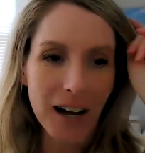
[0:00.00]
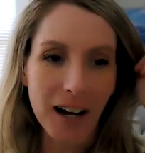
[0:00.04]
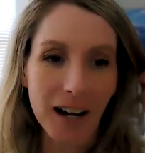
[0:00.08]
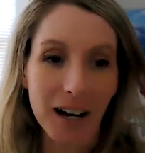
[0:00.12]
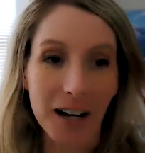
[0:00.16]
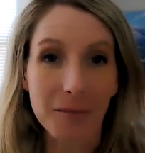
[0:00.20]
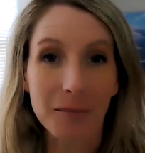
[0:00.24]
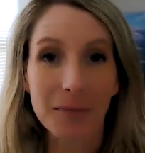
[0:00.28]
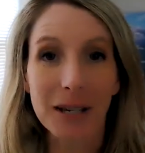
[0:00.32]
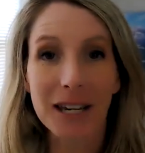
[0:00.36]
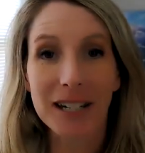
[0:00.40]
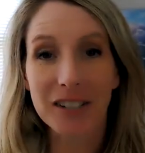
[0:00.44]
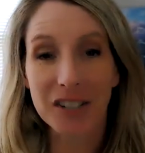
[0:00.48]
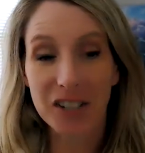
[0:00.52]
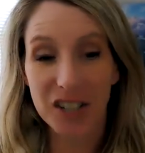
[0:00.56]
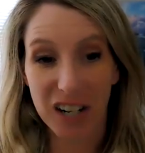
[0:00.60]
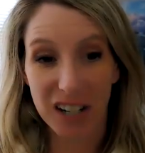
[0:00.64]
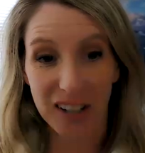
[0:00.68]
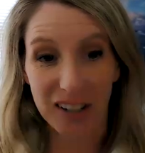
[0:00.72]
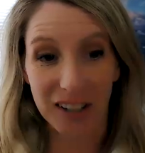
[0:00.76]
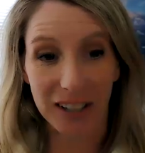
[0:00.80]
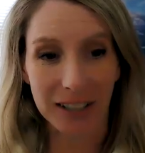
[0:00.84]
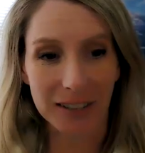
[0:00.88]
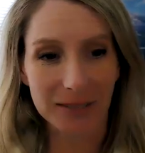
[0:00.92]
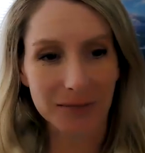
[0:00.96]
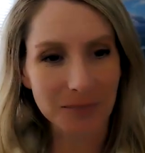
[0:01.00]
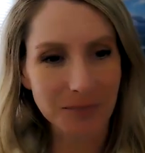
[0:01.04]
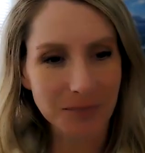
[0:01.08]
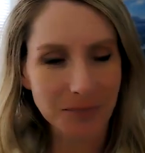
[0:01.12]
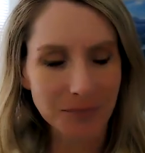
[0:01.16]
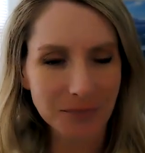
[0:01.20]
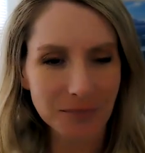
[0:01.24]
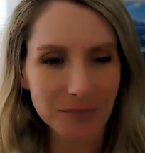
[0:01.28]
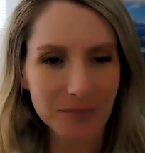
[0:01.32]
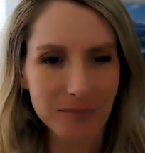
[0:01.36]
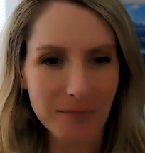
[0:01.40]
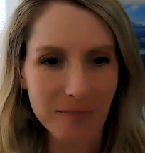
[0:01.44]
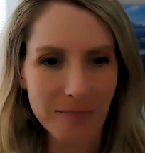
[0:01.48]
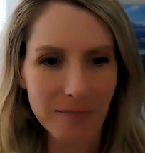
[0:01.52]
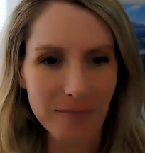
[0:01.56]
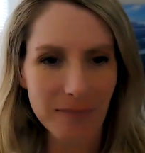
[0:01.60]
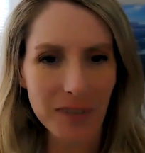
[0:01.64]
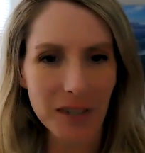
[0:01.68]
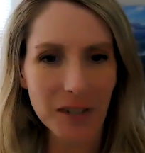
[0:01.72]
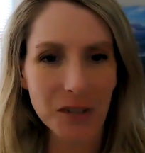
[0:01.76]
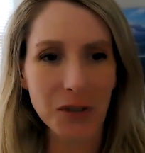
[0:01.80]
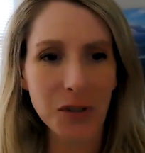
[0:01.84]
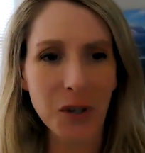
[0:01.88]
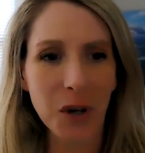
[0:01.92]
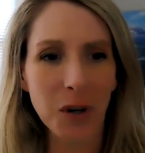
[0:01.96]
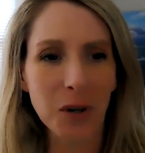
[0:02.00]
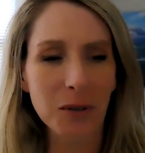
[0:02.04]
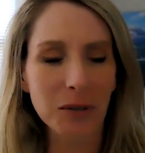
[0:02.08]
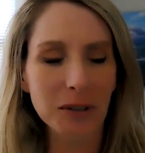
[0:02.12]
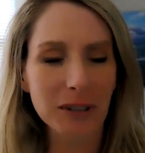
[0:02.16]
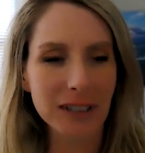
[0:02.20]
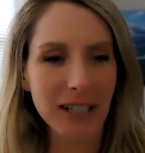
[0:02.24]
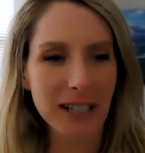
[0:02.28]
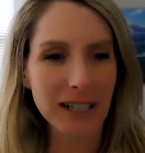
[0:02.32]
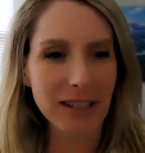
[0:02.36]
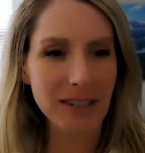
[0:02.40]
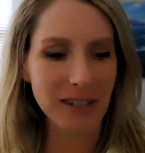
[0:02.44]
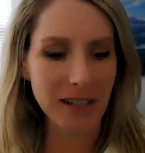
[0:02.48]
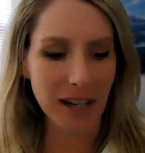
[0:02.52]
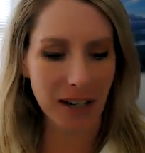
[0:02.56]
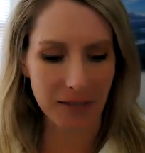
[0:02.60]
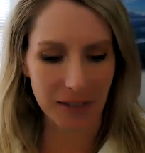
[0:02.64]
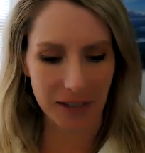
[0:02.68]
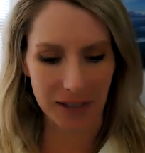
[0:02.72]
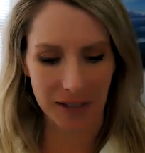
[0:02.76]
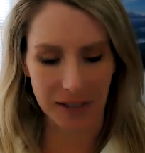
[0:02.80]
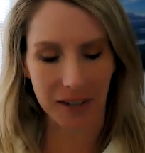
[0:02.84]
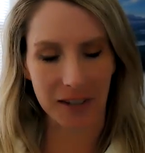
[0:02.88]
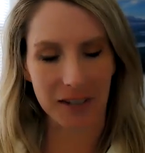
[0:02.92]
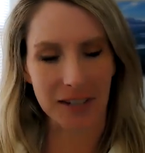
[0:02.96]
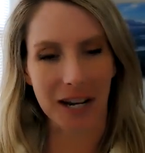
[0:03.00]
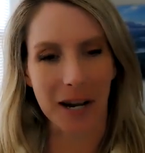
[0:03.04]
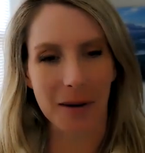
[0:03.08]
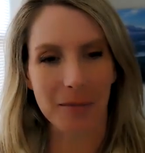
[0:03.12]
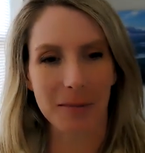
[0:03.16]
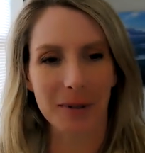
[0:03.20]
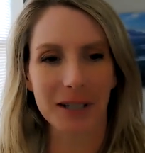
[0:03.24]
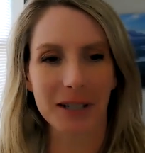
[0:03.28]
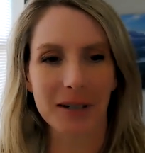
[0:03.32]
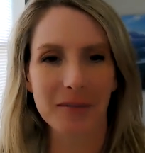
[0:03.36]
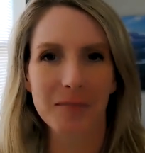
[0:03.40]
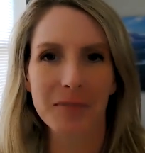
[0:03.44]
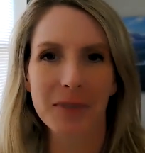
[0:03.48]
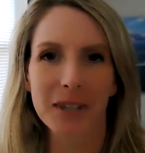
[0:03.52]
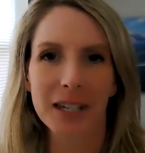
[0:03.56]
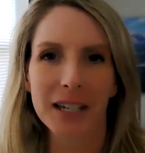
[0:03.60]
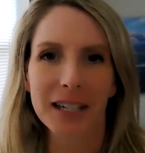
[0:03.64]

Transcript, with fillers: um, and sharing. So let's dive into the topic.